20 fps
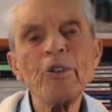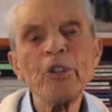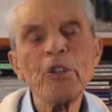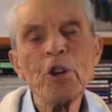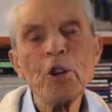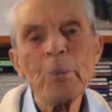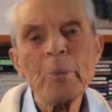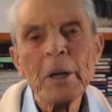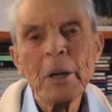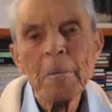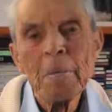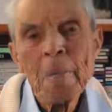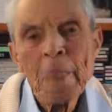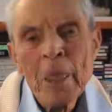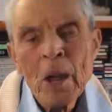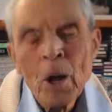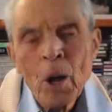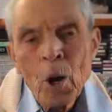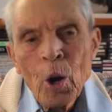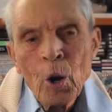sermon
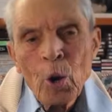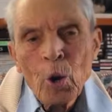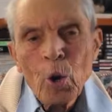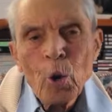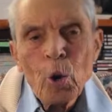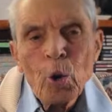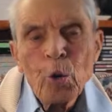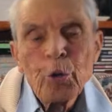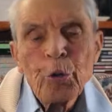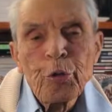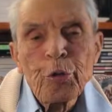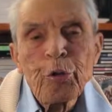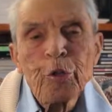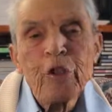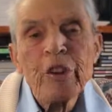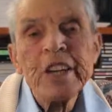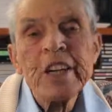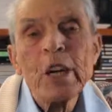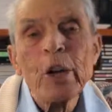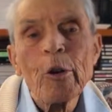called
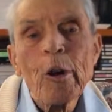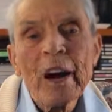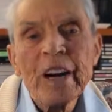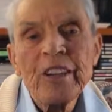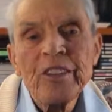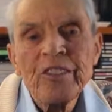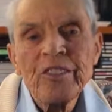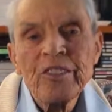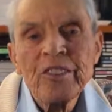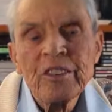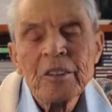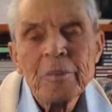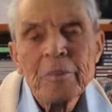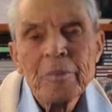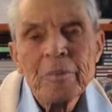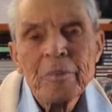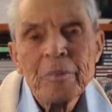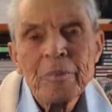Free Grace.